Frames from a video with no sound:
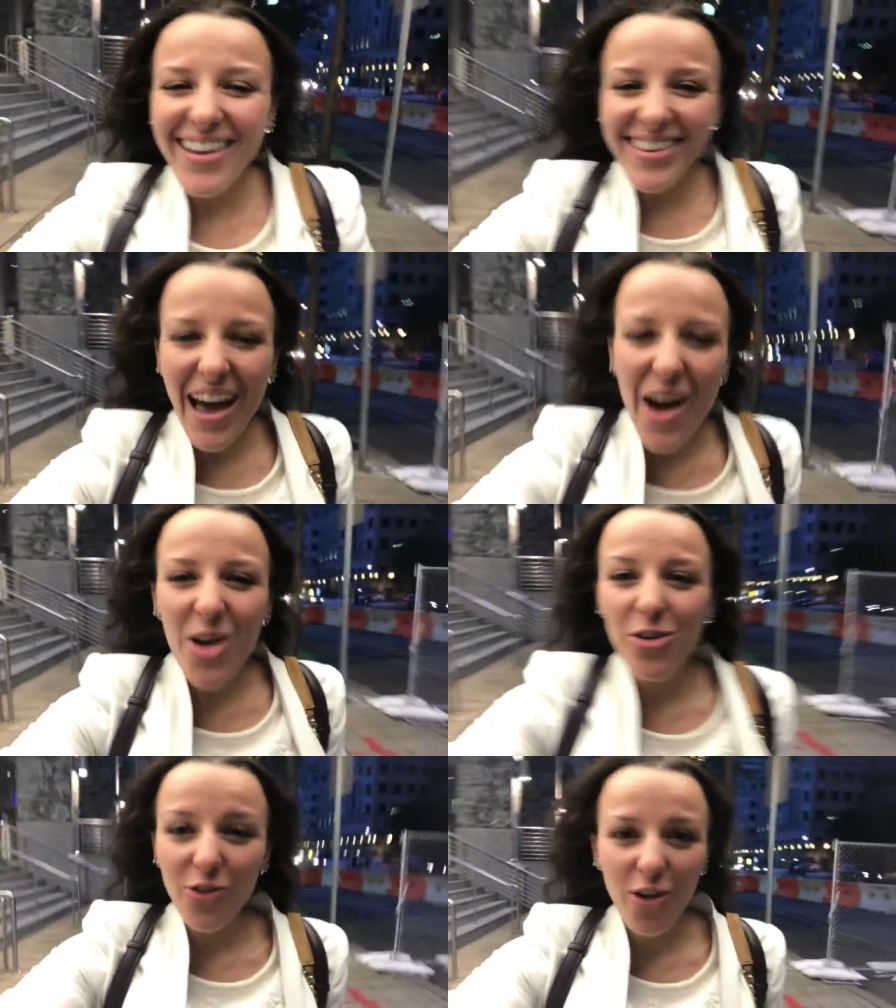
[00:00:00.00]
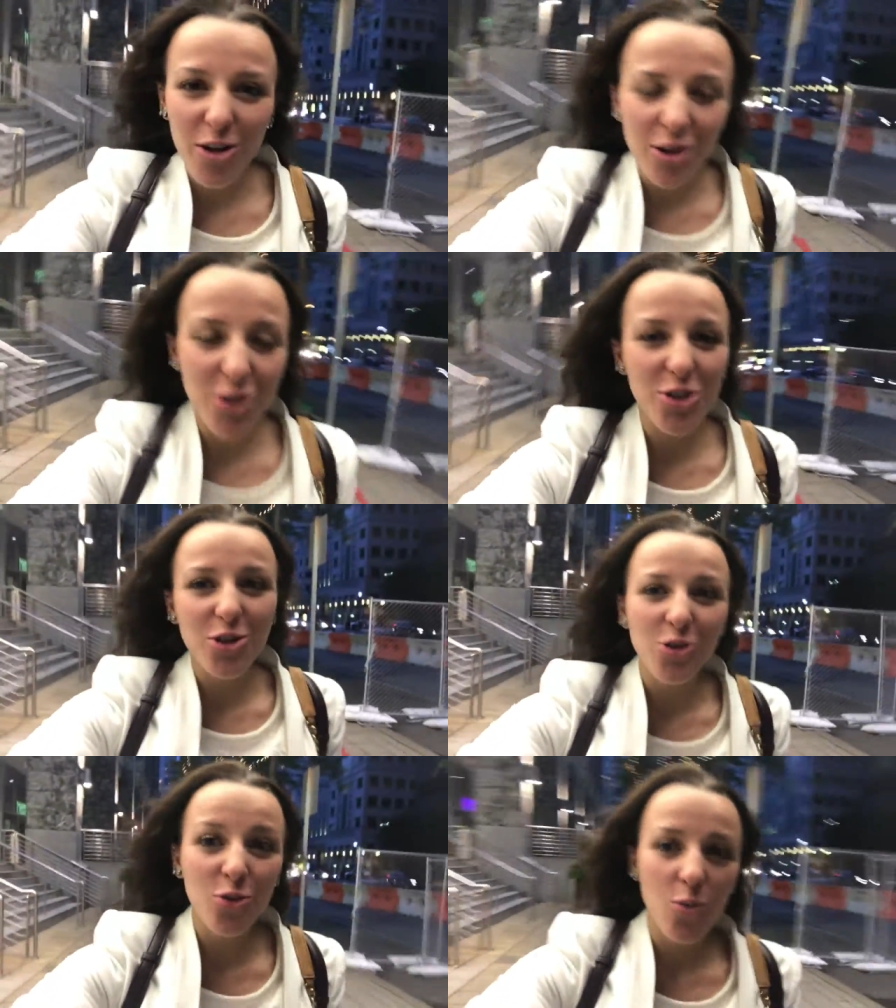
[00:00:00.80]
Hello photo
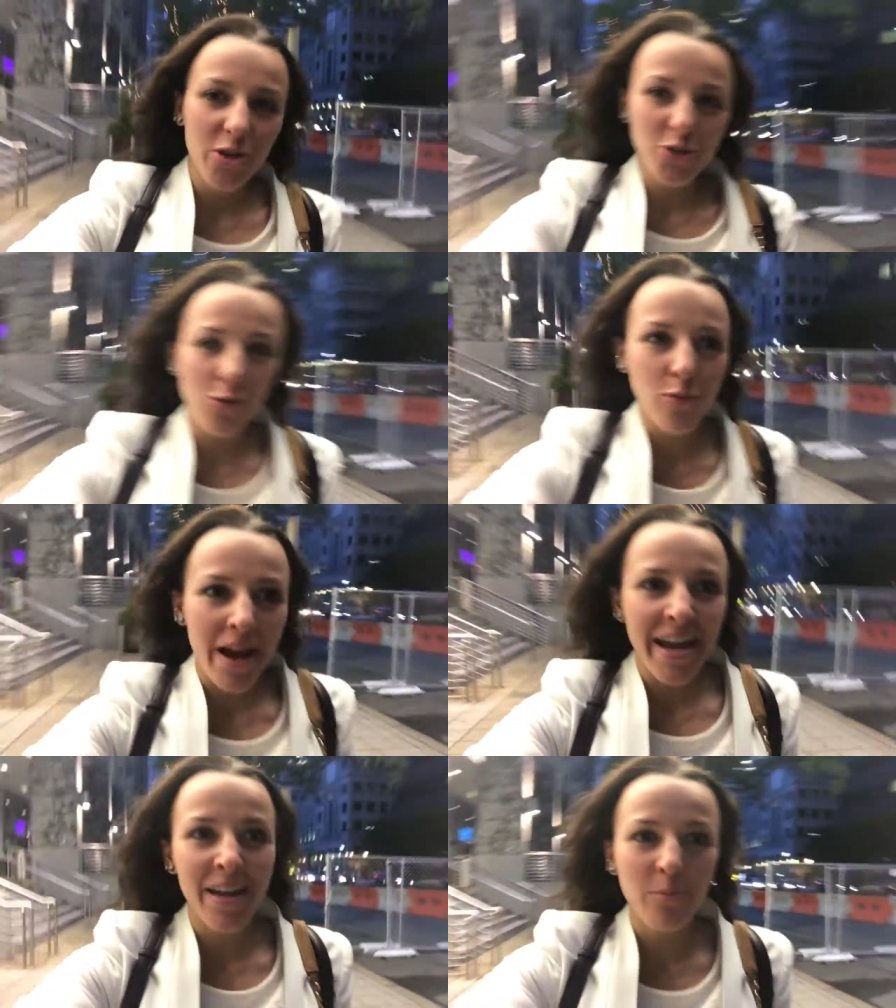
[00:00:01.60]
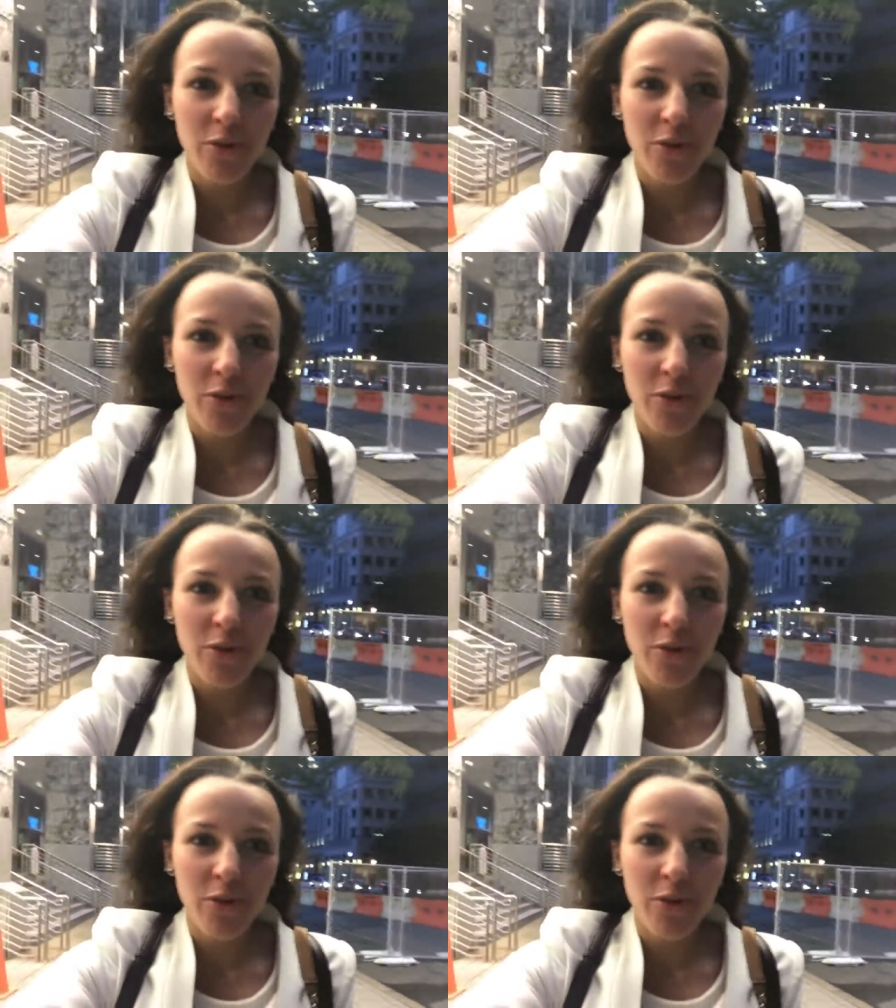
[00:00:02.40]
shoot was great.